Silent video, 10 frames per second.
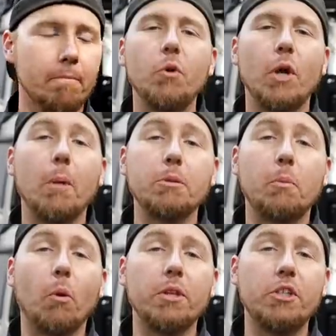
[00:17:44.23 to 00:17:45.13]
If you want to help
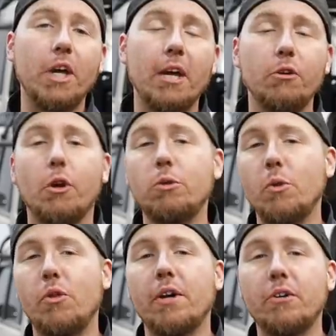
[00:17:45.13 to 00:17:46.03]
support the channel, you can go
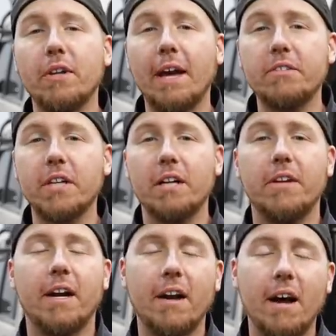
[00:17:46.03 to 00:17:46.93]
to
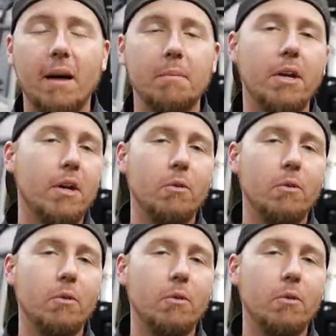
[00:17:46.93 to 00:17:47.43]
thedirtlifestyle.com.